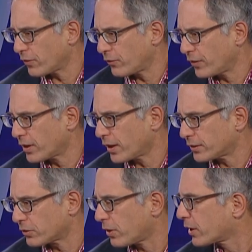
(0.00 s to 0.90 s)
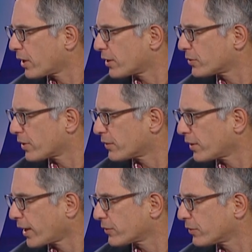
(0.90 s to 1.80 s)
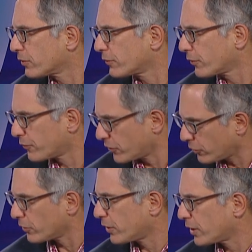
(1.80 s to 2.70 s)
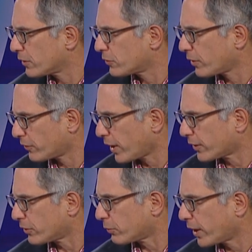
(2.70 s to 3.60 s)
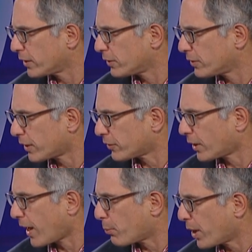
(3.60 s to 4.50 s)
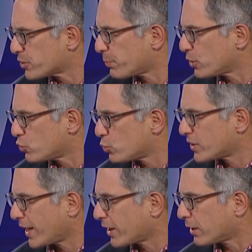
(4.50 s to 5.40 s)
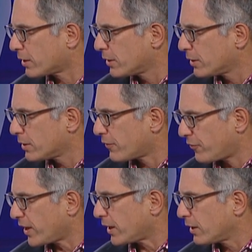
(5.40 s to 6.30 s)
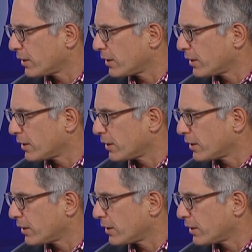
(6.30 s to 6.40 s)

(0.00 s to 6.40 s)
a vig on credit card transactions for facilitating the transaction, right? You're not saying how much, but you do take a fee.